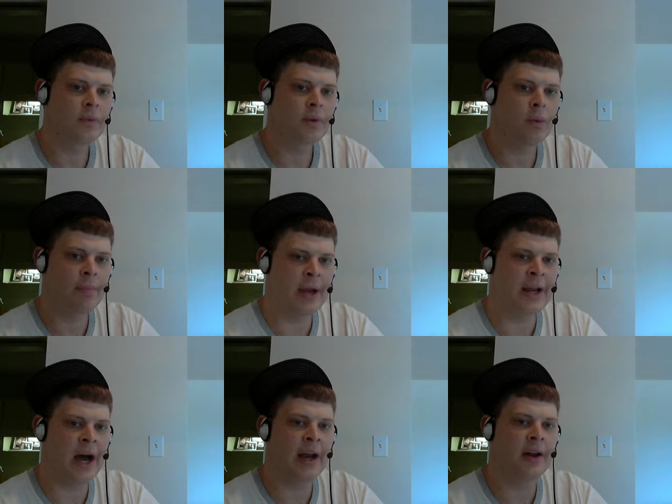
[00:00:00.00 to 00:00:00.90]
with
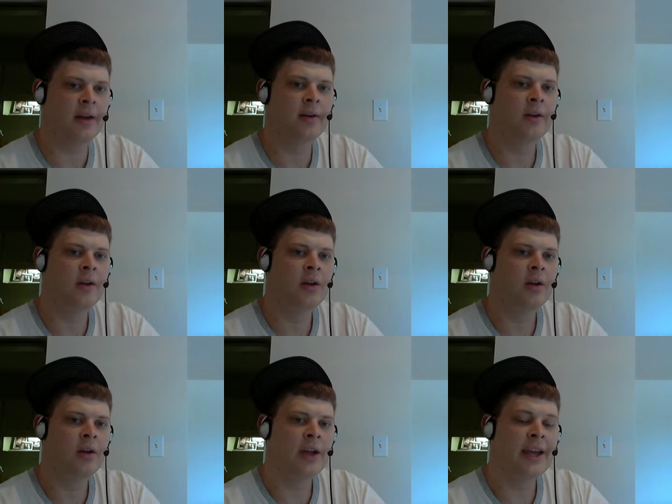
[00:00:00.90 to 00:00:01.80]
Maidana.
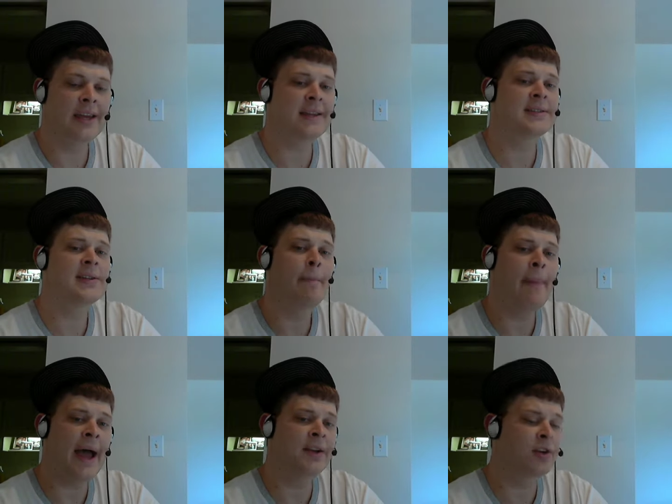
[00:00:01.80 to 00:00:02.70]
He gets
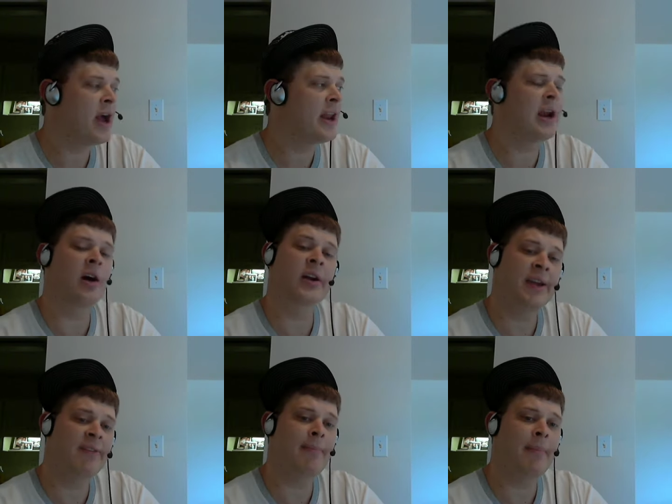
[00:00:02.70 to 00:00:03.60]
mad credit. I'll
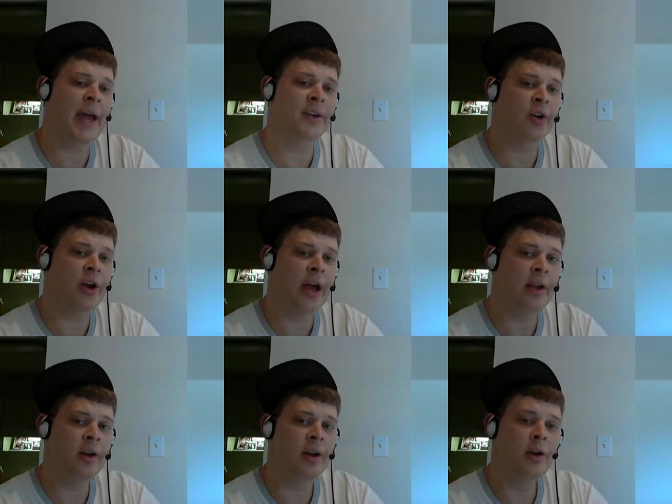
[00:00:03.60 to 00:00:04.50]
give him mad
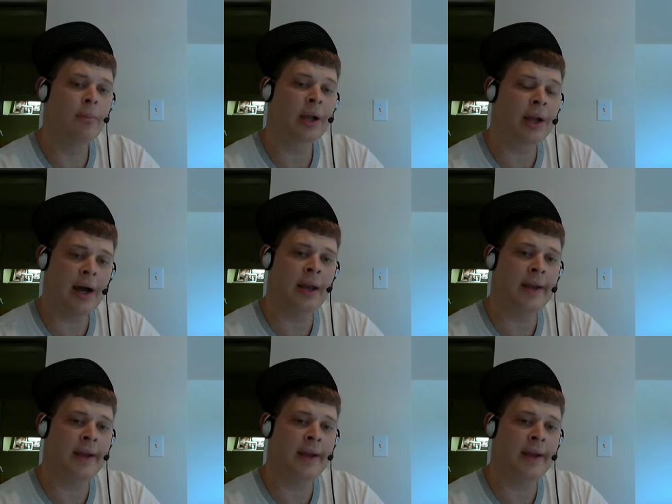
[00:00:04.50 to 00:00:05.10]
credit, but Khan